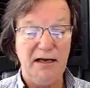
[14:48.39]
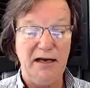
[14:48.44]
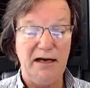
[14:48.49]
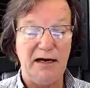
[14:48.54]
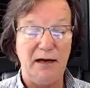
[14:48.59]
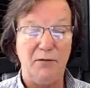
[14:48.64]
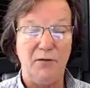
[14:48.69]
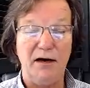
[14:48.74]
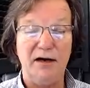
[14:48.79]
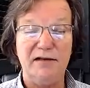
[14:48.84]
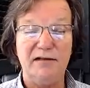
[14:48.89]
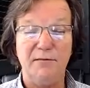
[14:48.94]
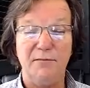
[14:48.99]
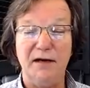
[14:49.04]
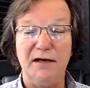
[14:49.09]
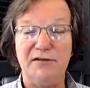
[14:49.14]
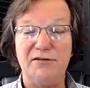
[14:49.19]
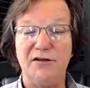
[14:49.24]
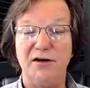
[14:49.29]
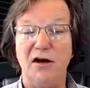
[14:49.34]
And I wanted to
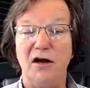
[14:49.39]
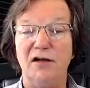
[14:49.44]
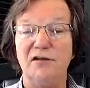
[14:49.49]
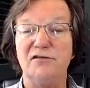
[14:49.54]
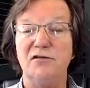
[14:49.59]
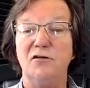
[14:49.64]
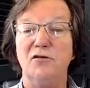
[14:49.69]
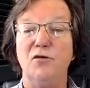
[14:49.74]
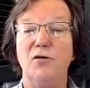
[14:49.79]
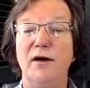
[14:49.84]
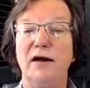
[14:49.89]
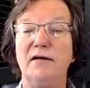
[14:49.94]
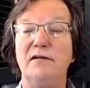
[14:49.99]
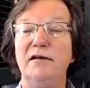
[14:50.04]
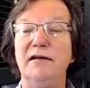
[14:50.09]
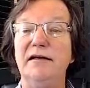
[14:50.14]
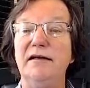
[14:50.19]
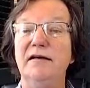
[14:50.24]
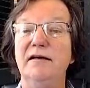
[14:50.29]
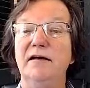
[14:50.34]
mention also
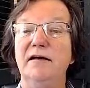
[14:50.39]
quickly